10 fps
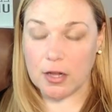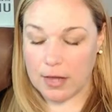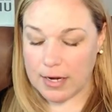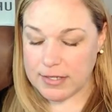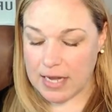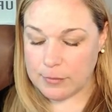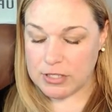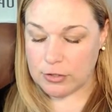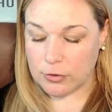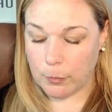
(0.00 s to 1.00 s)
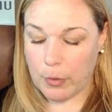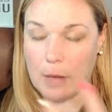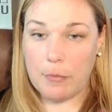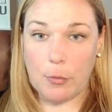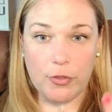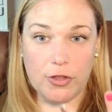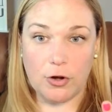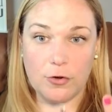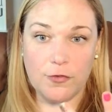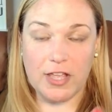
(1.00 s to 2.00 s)
a lot of times it'll pop up with a
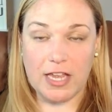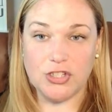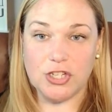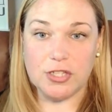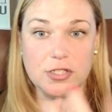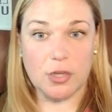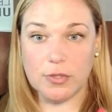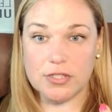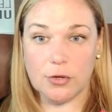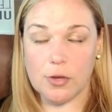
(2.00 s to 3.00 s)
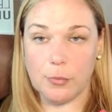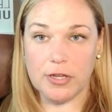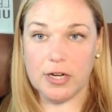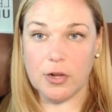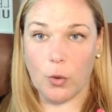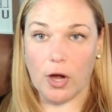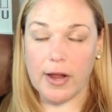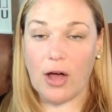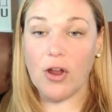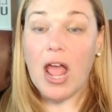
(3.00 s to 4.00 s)
notification, so and so completed a
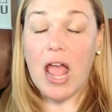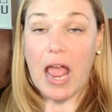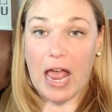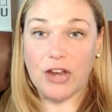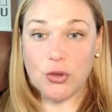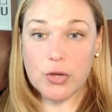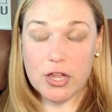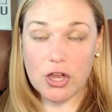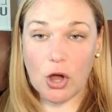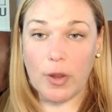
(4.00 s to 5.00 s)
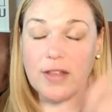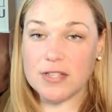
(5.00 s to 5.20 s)
workout. And you can go in.